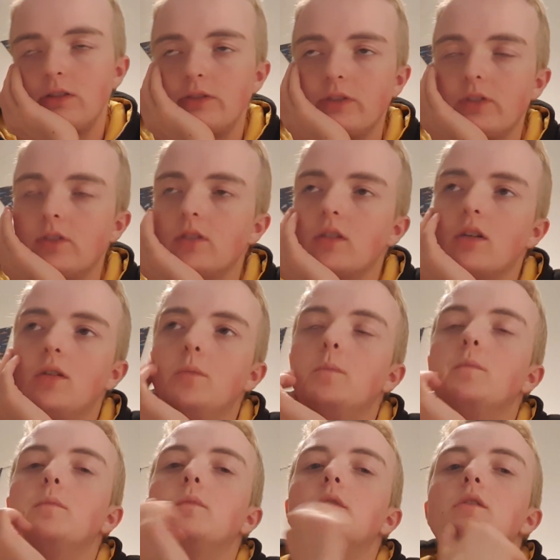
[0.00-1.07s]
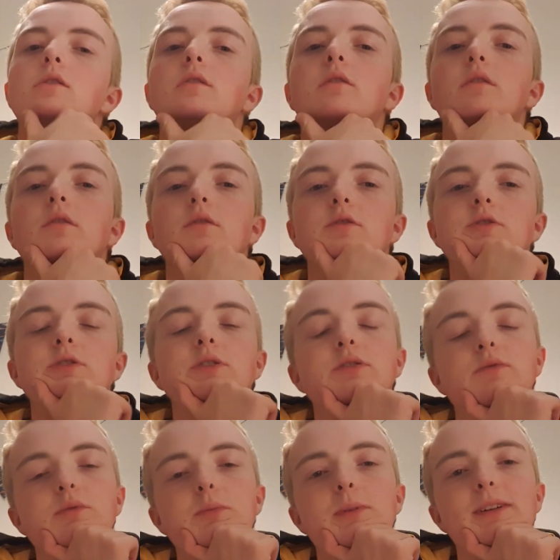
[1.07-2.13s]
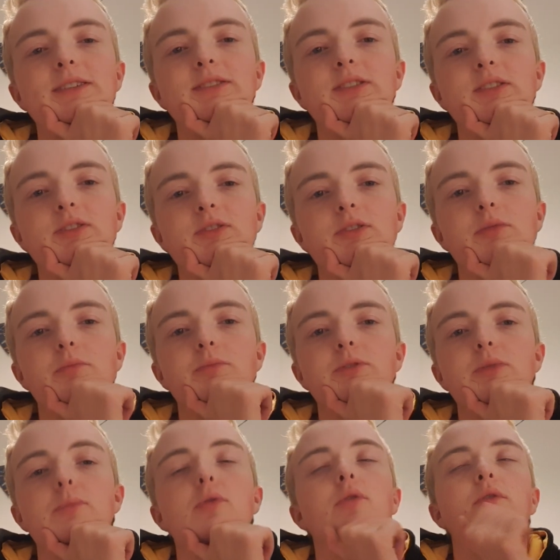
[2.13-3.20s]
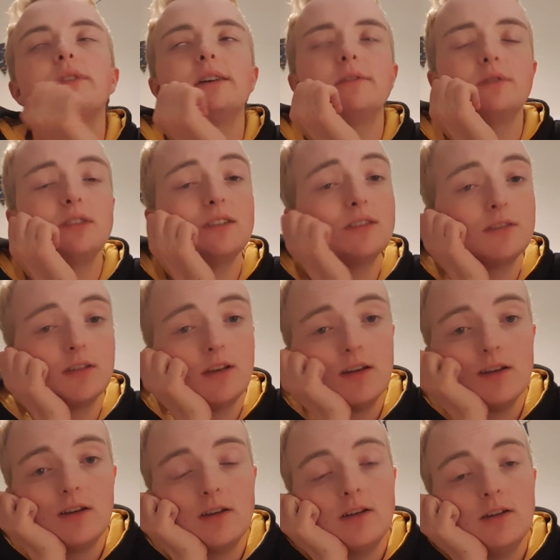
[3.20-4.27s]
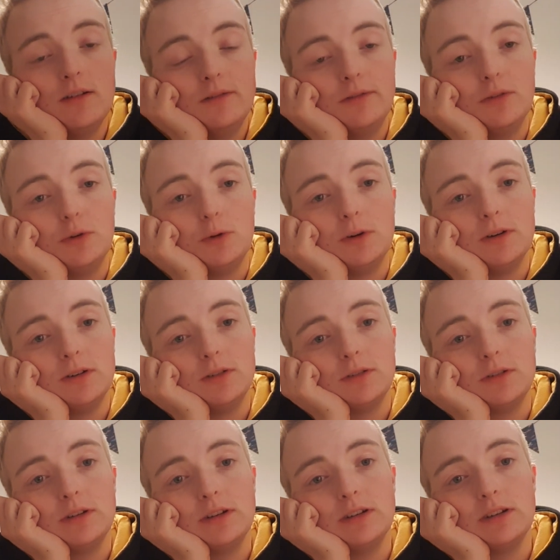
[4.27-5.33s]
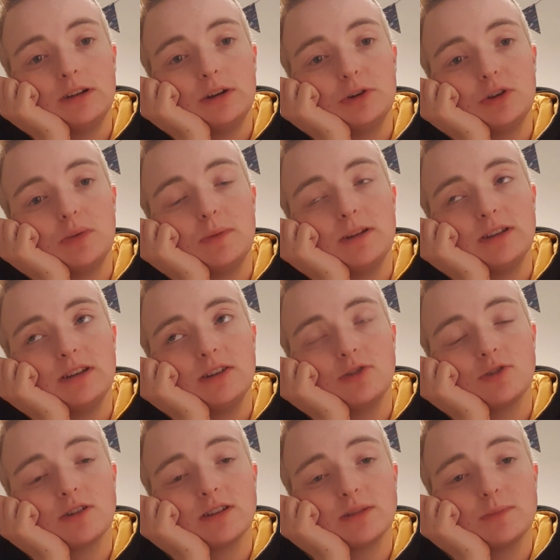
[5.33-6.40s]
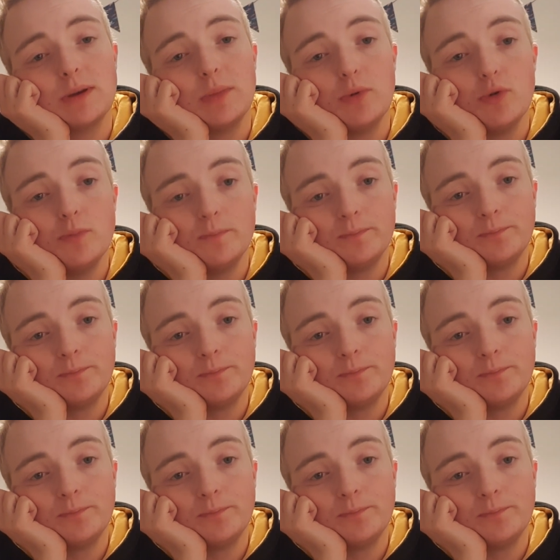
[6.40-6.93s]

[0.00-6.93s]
some useful places, some support services for LGBT and trans people,